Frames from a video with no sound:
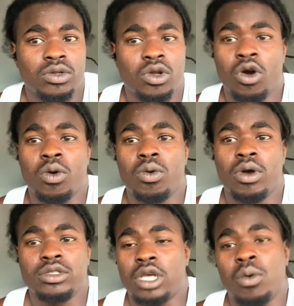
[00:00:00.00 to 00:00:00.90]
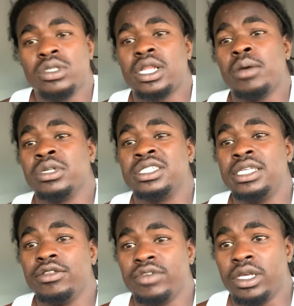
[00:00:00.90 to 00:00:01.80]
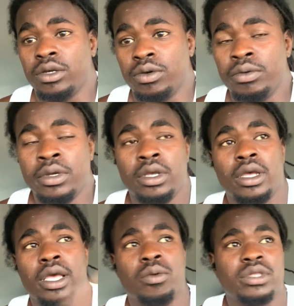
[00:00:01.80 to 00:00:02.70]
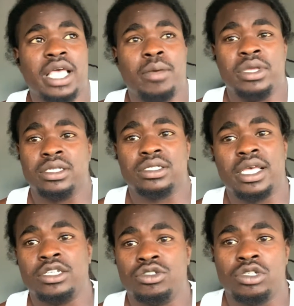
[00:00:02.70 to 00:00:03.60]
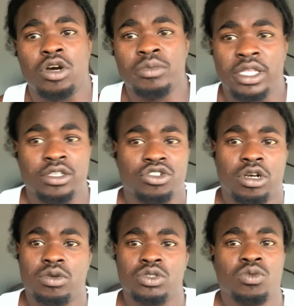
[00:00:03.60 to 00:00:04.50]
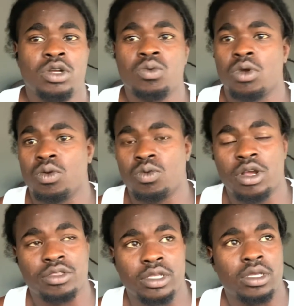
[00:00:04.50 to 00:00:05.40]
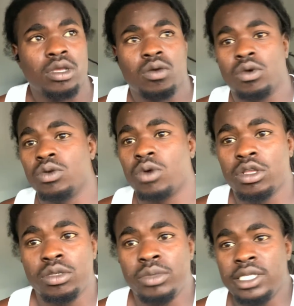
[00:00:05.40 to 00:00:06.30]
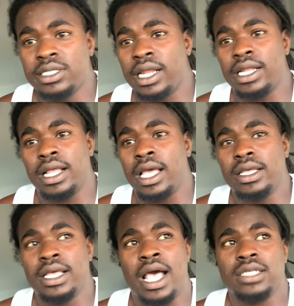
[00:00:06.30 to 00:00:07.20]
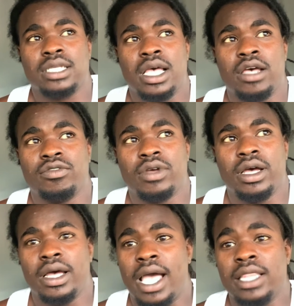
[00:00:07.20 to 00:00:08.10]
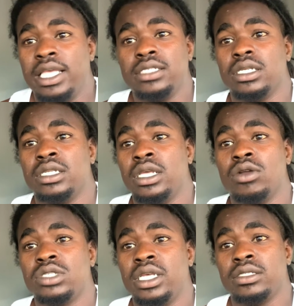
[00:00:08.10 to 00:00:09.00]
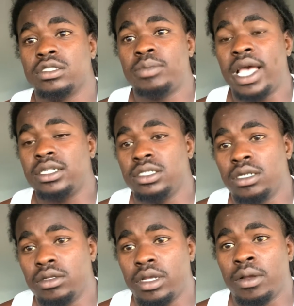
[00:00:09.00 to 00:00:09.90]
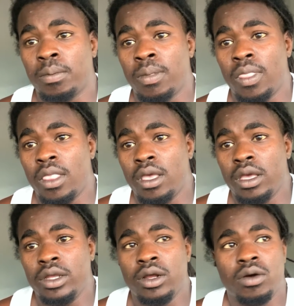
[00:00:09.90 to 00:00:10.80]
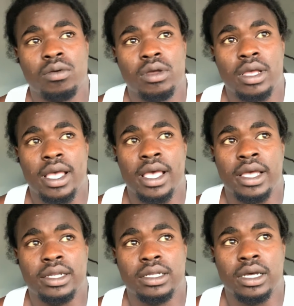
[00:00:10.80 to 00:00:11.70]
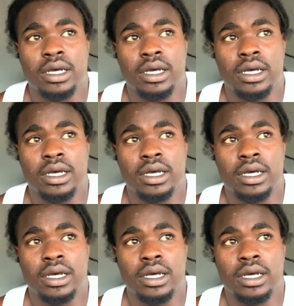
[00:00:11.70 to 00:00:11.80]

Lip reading: so I wasn't able to see the vehicle. And with that being said, you told me that the truck was one roadworthy. Roadworthy means that it has to have at least a DOT inspection on it, and